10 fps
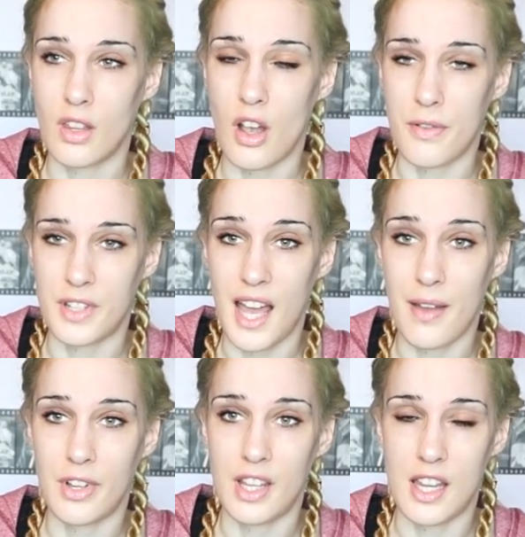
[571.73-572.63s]
after
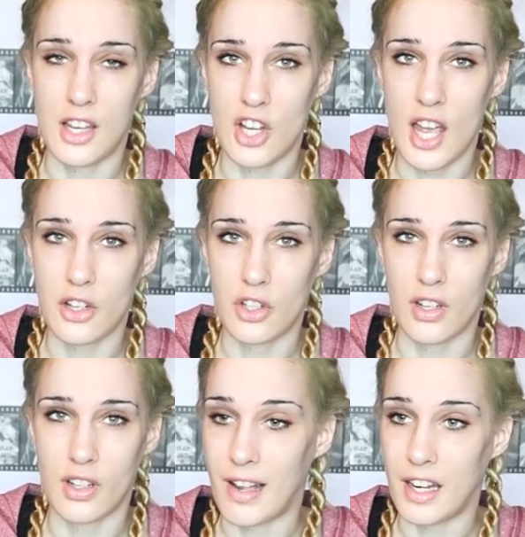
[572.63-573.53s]
having the
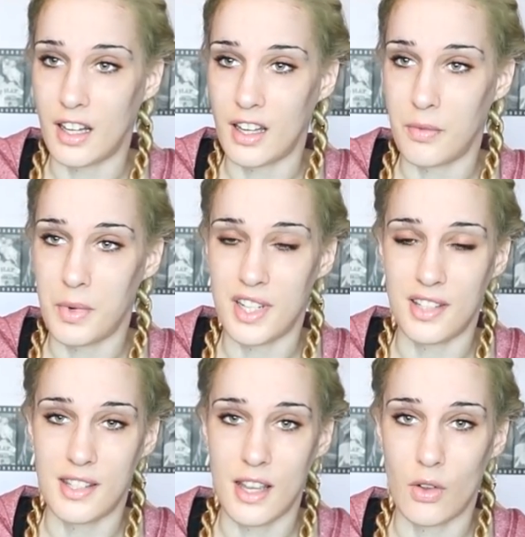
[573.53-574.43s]
injection, and I kind of went to
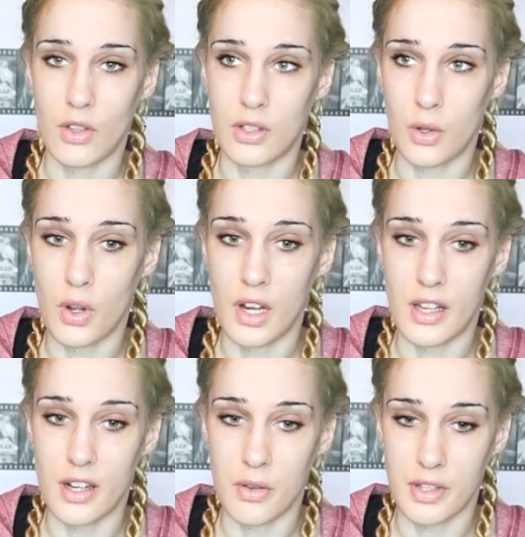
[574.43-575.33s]
sit on the toilet
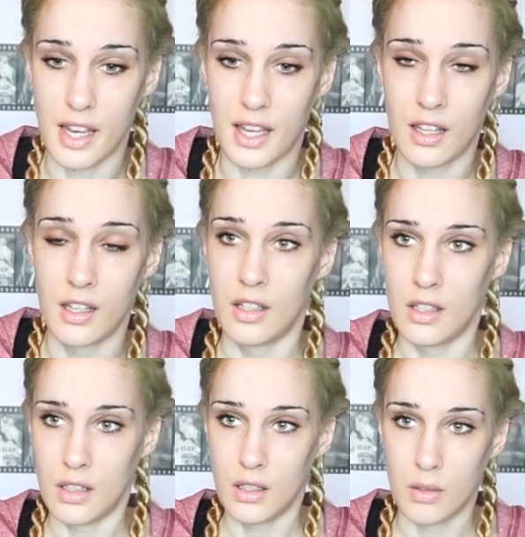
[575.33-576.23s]
and I was like,
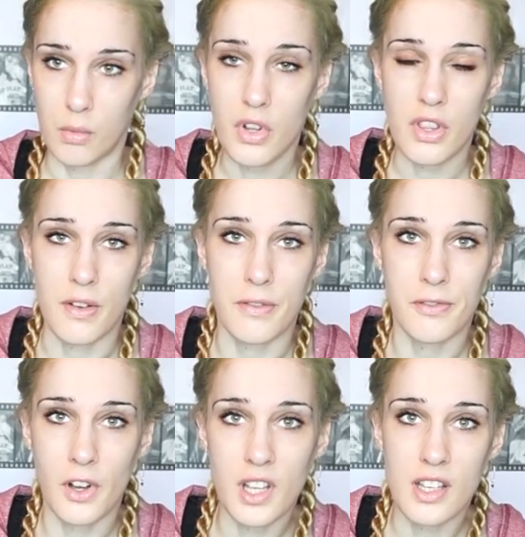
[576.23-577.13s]
what the
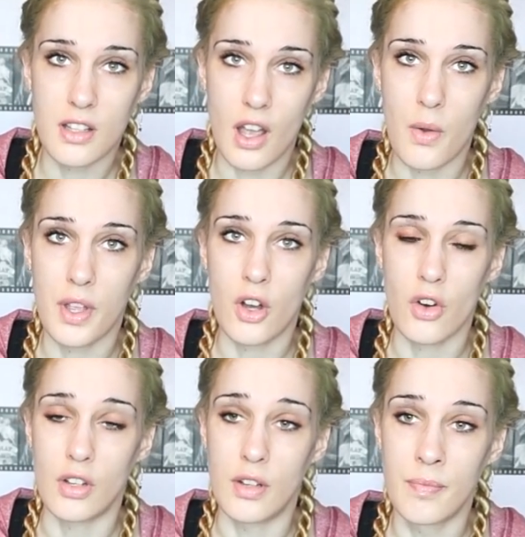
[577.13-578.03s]
fuck is going on?